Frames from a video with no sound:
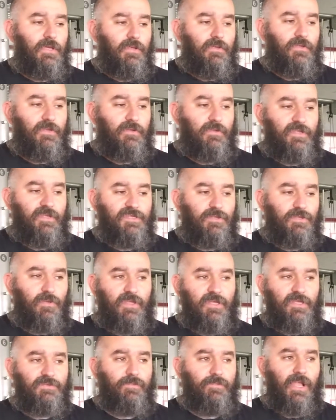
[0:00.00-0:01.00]
These two
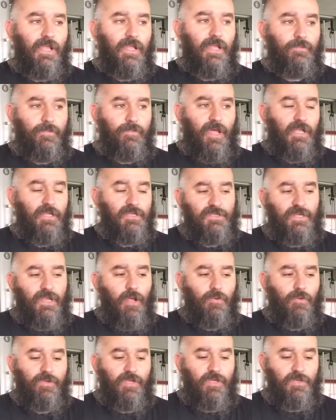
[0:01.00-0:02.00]
things balance it
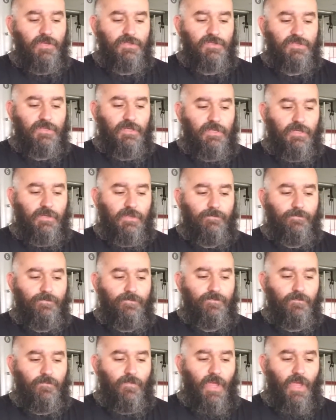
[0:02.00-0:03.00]
out, because
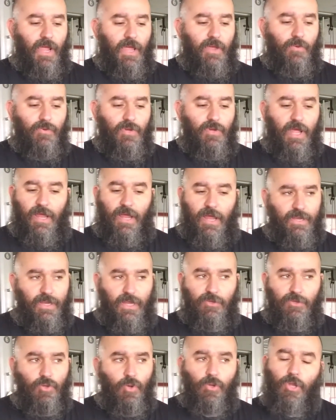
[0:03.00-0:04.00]
I
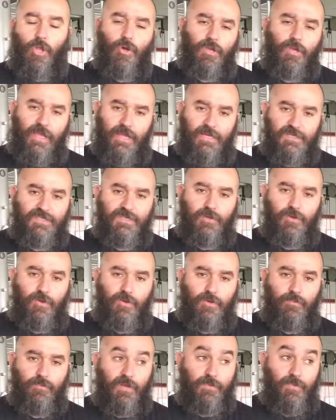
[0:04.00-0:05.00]
had no log last
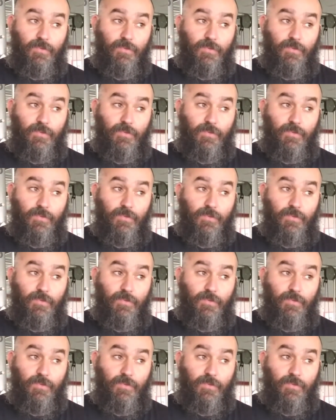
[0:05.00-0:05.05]
year, but